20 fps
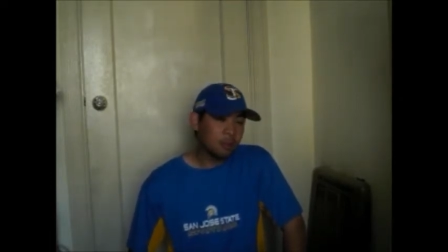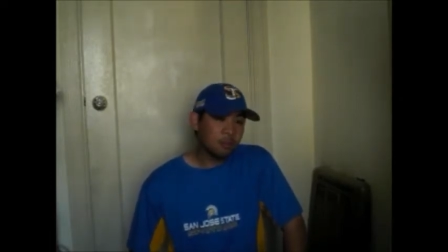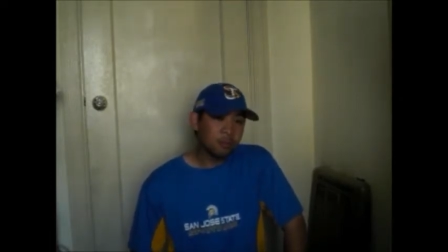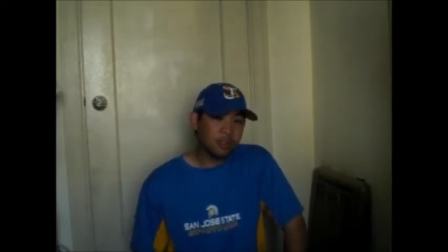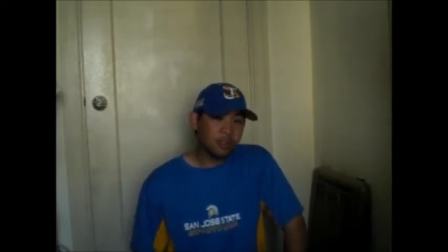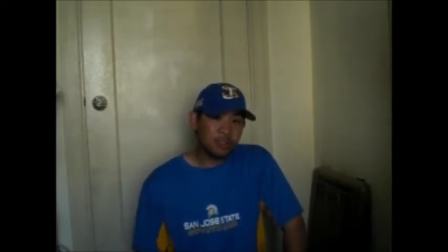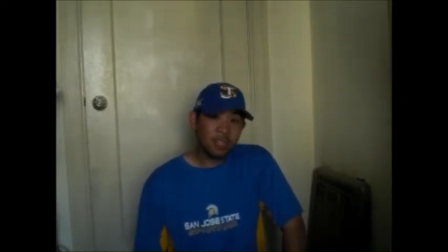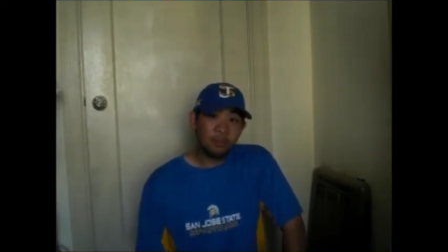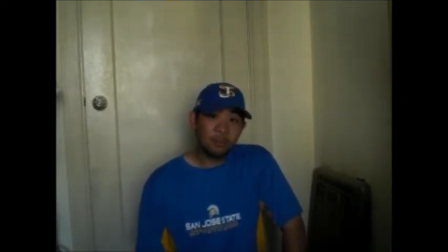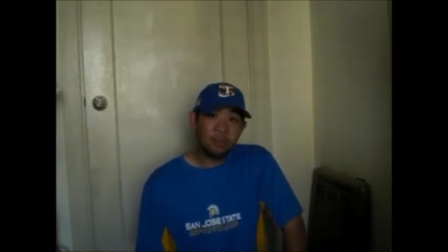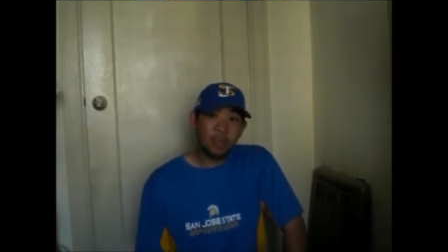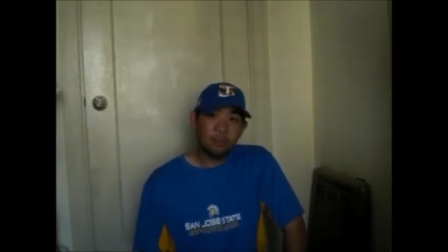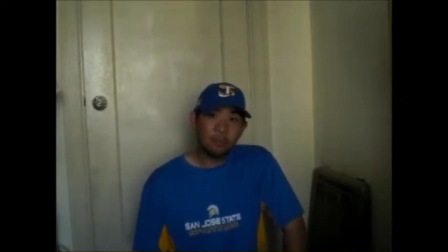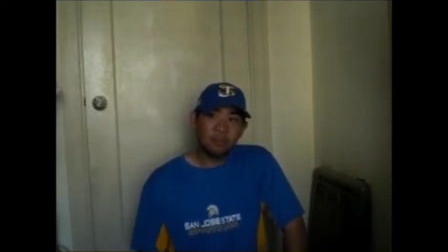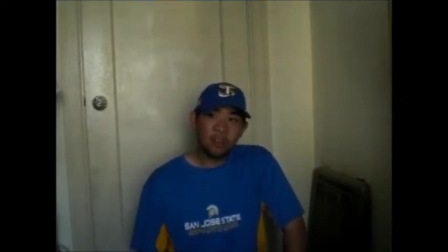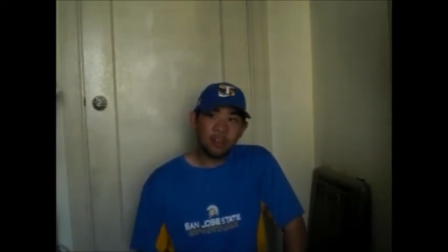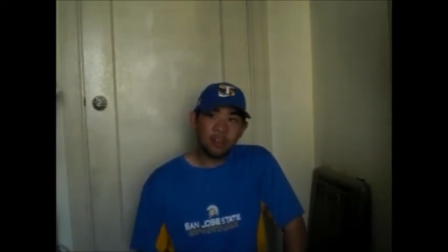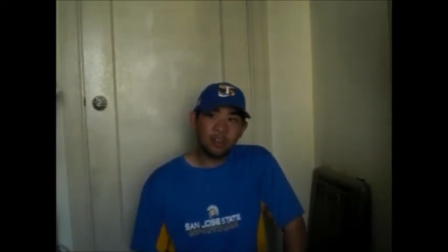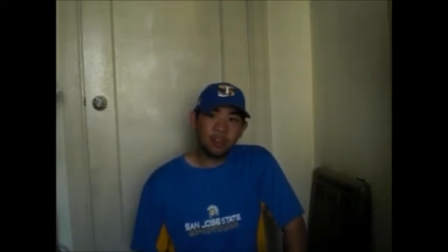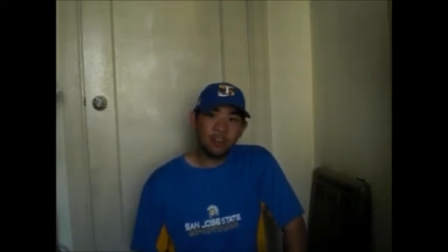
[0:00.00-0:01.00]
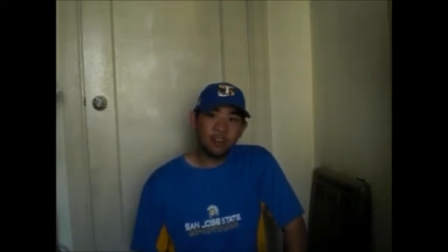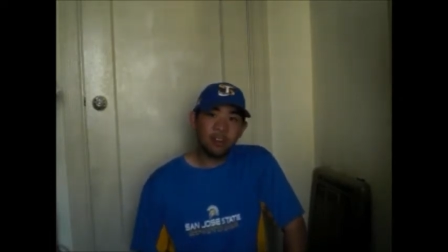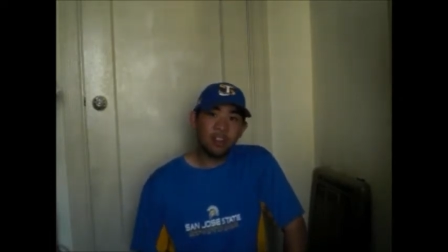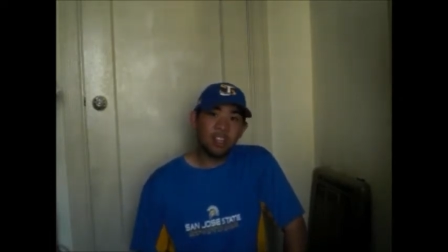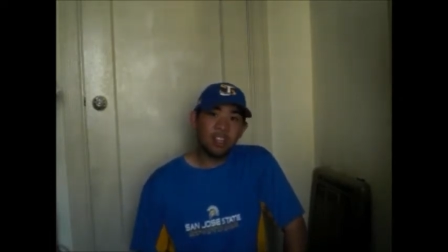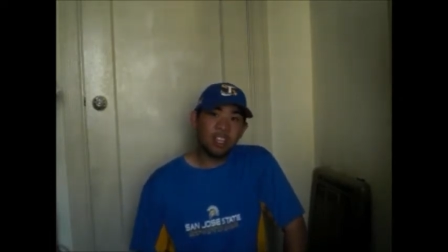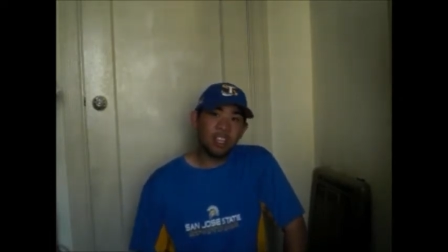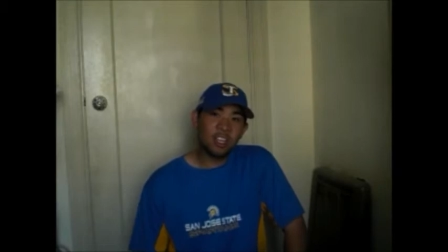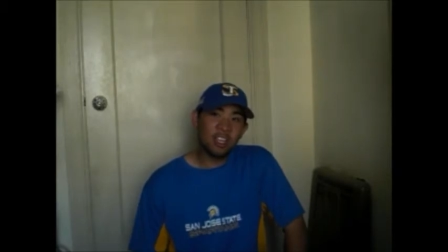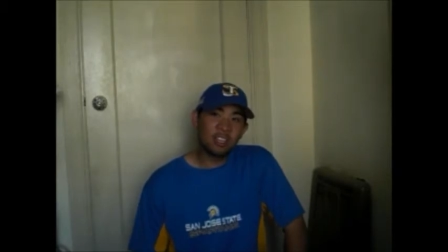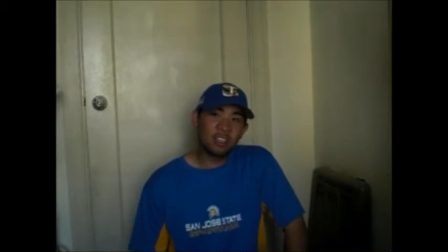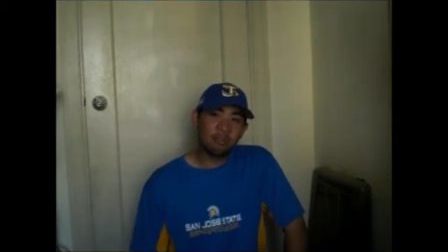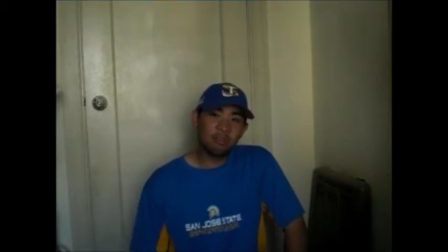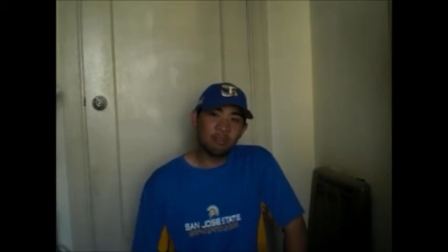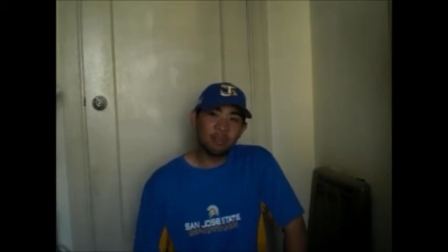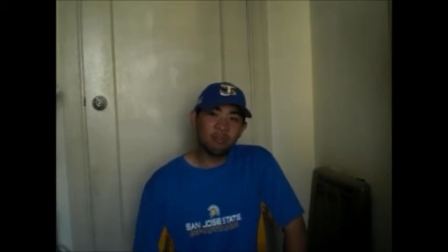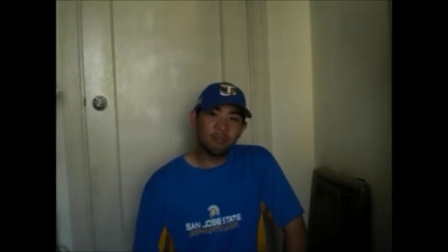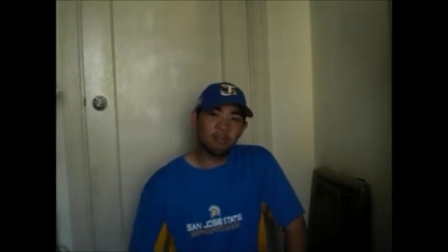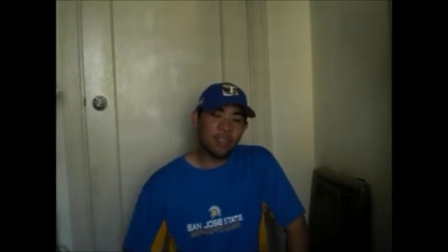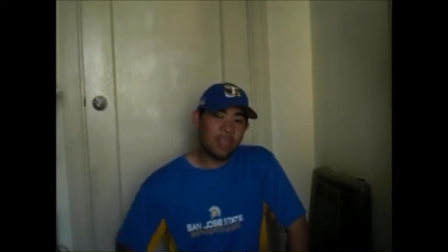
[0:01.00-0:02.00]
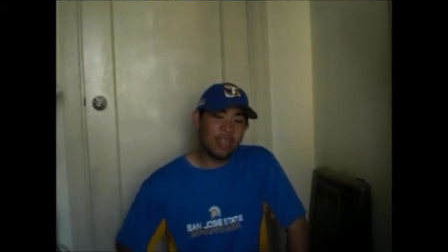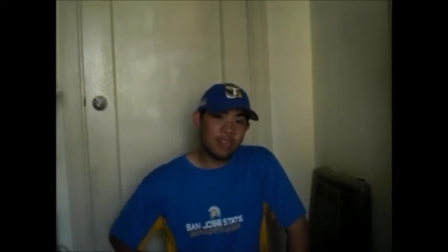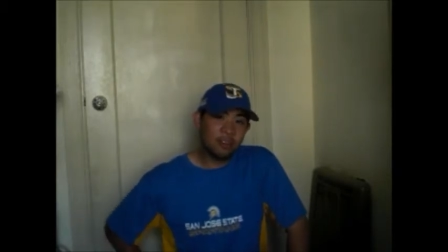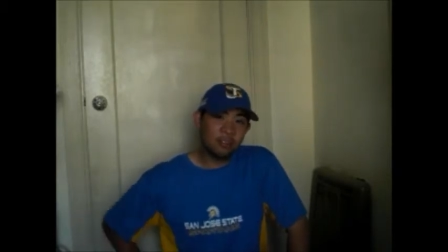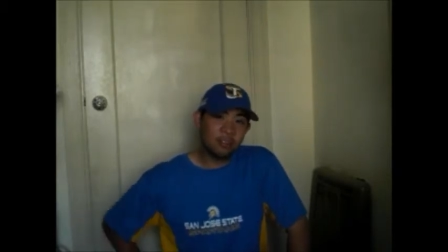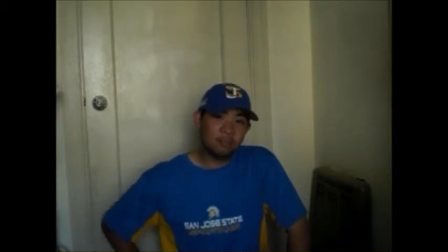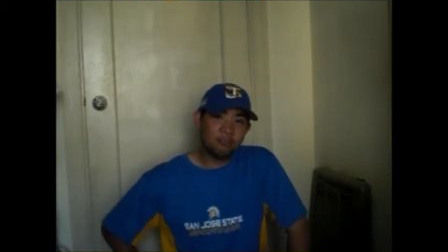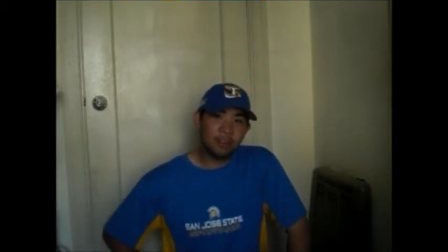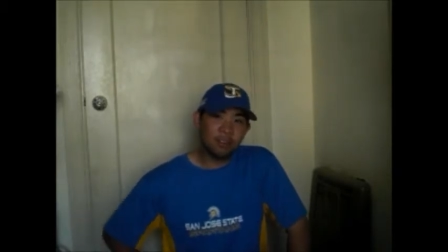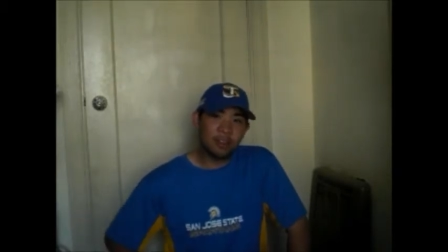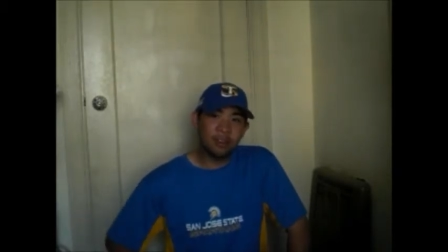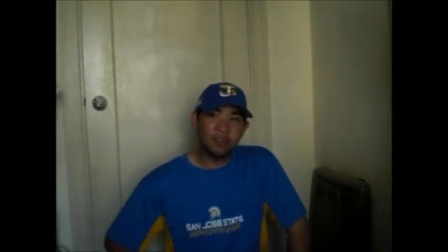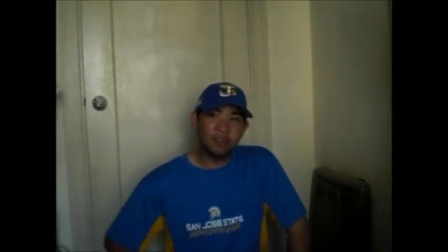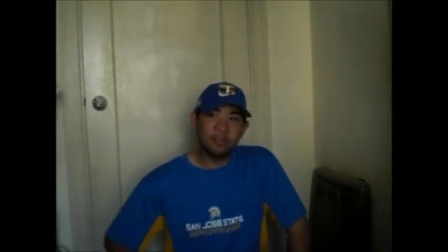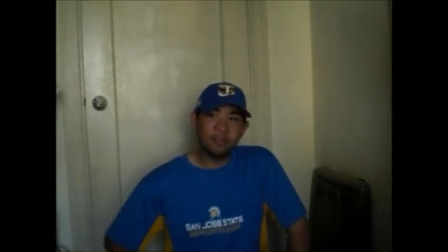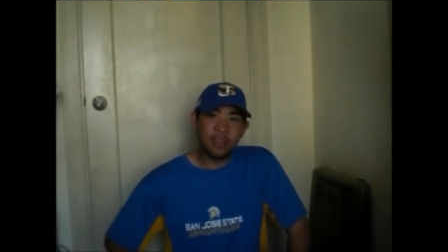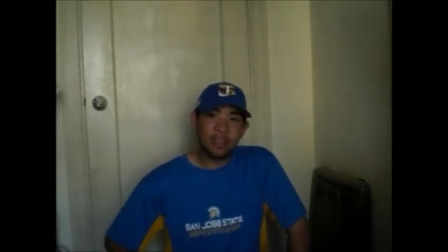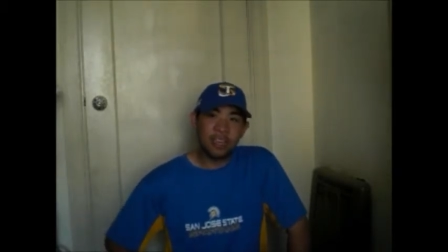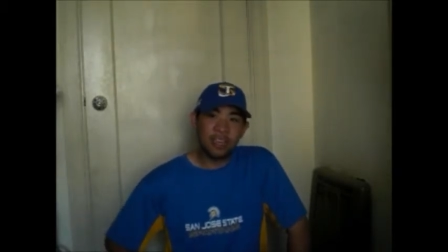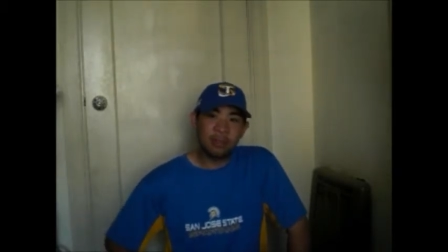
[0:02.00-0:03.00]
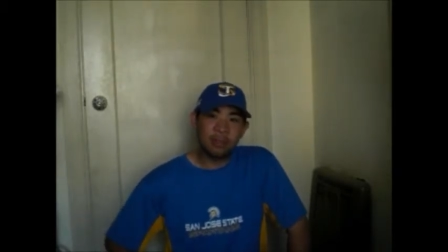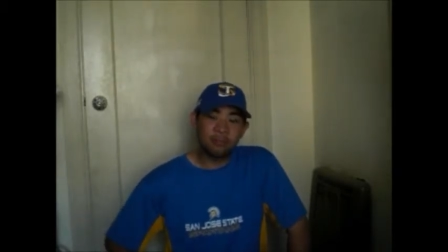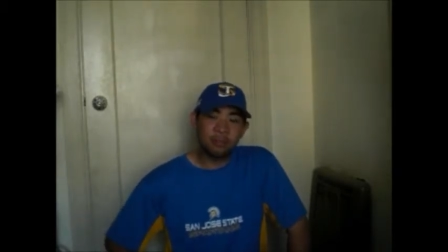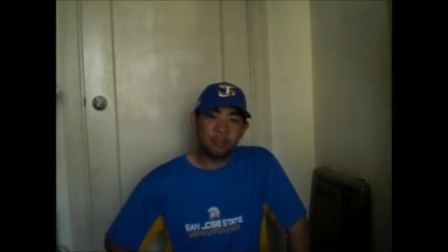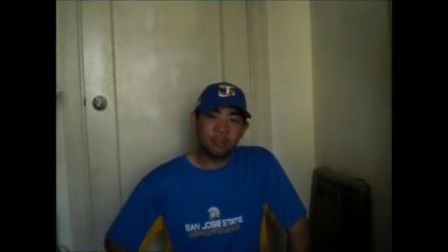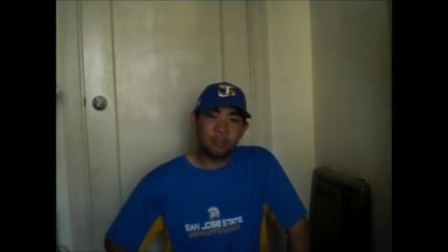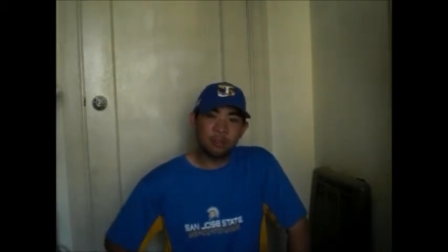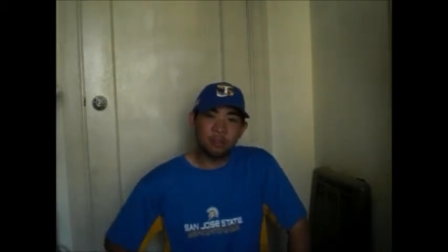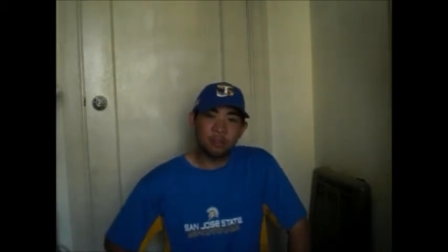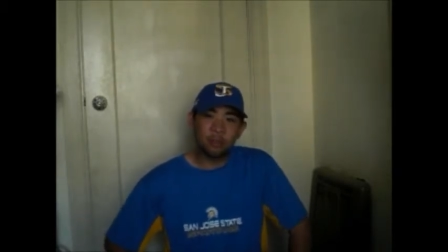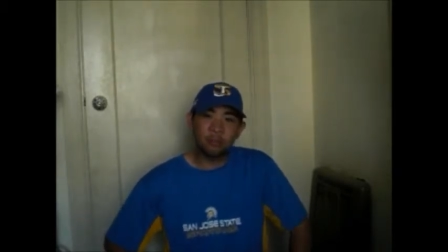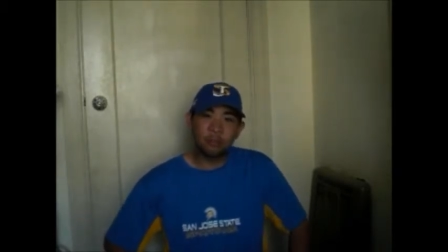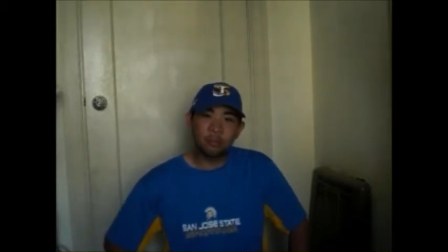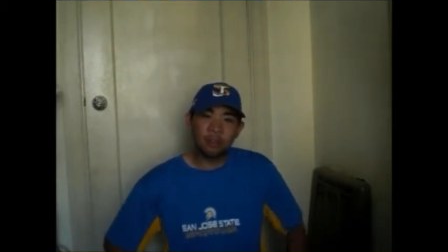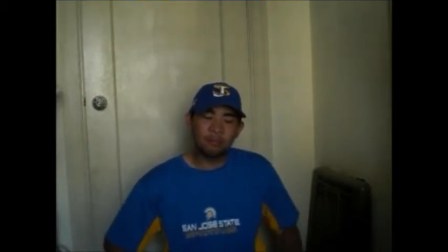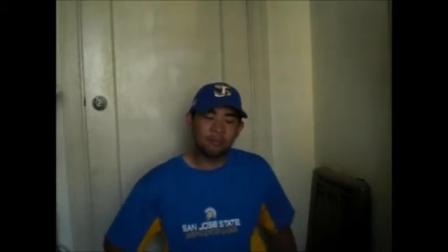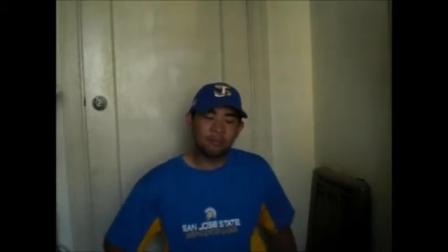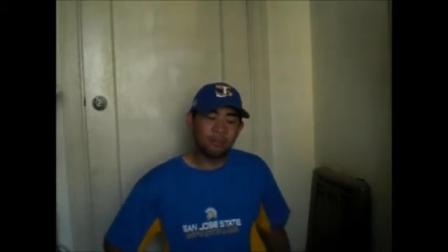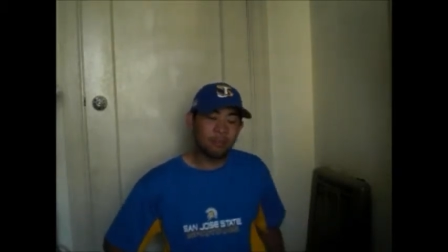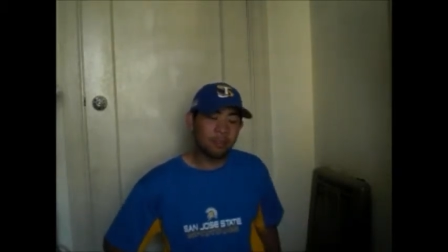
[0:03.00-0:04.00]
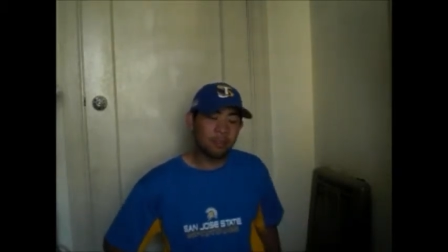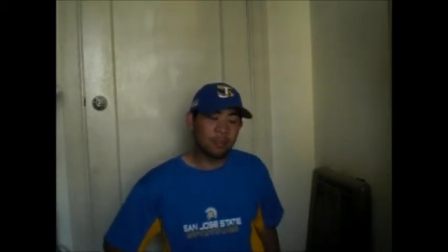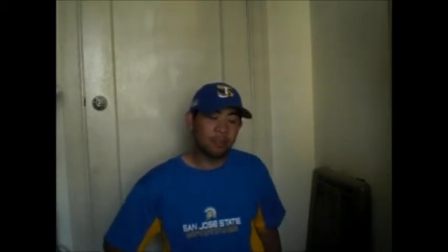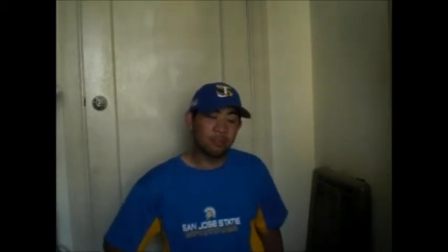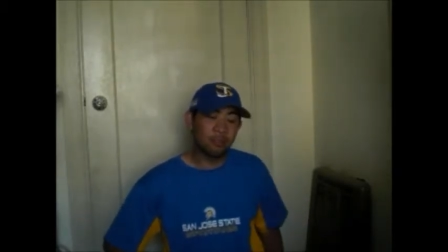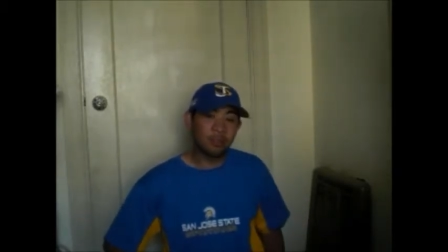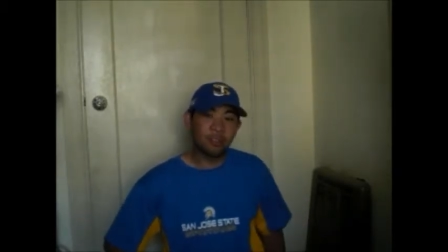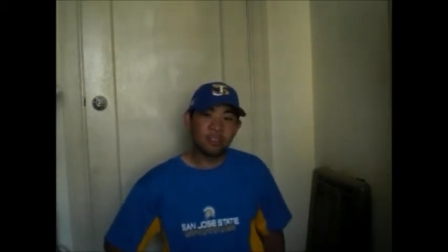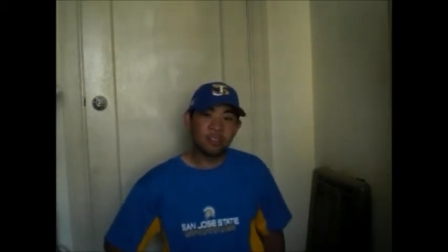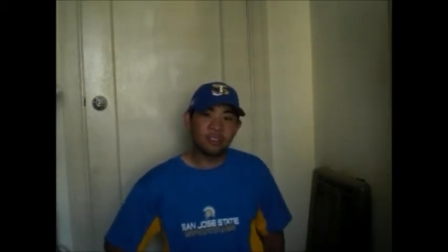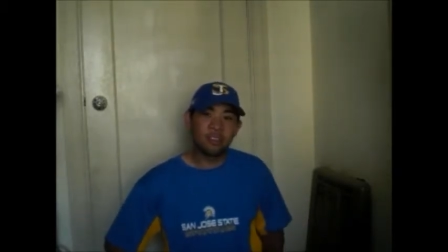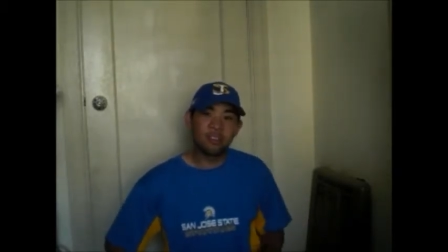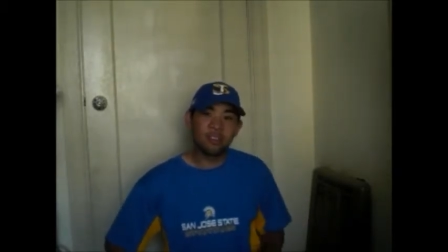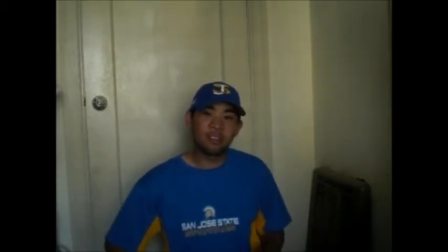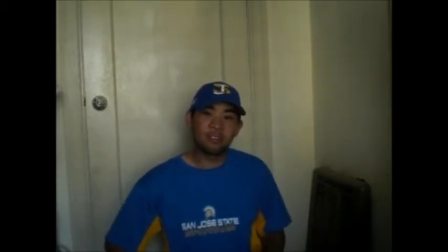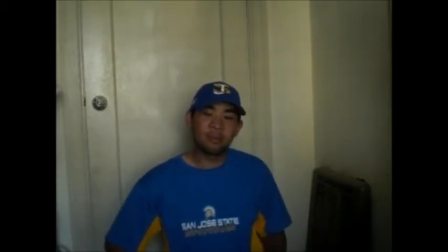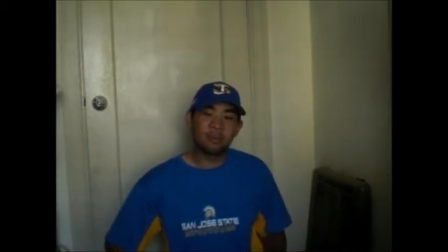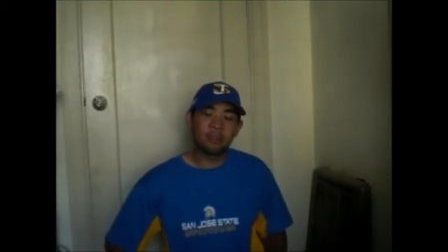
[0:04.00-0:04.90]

the team got better, and there were eight competitive games or, uh, during the year.